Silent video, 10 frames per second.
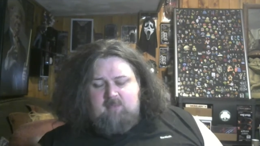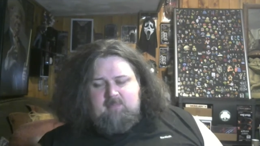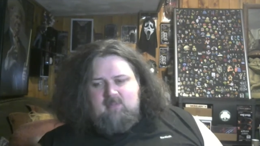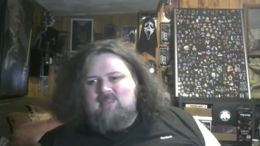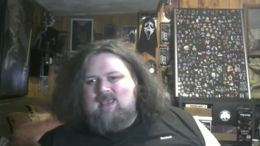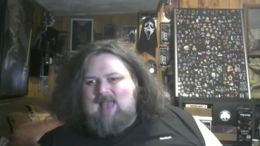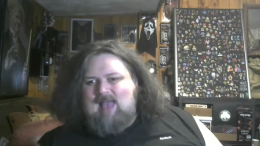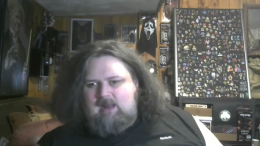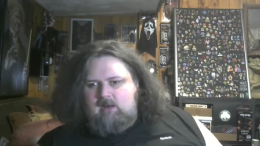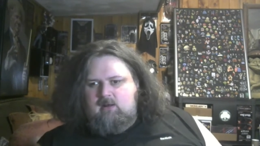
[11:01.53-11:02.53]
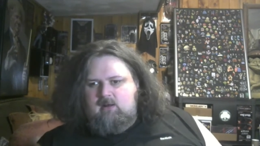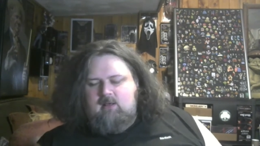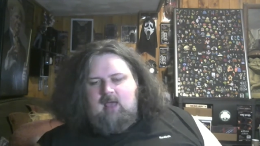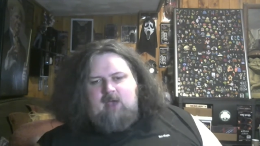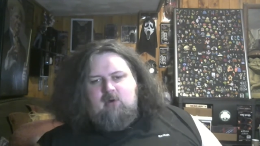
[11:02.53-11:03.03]
It's Because I got it.
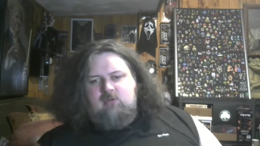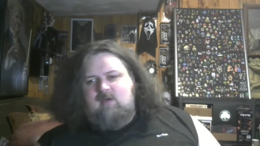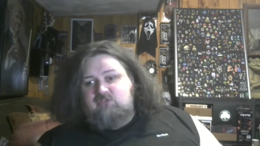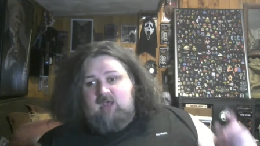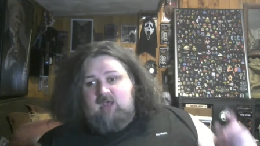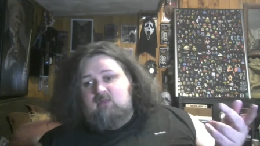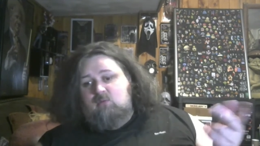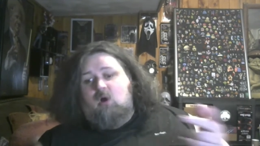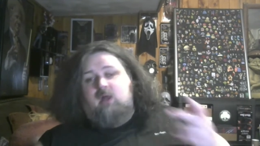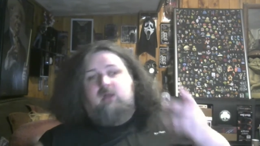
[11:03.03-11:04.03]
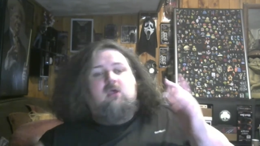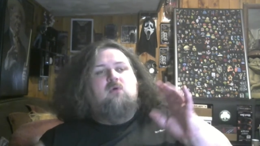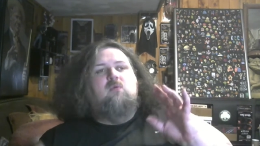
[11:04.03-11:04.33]
I also have Jason 1,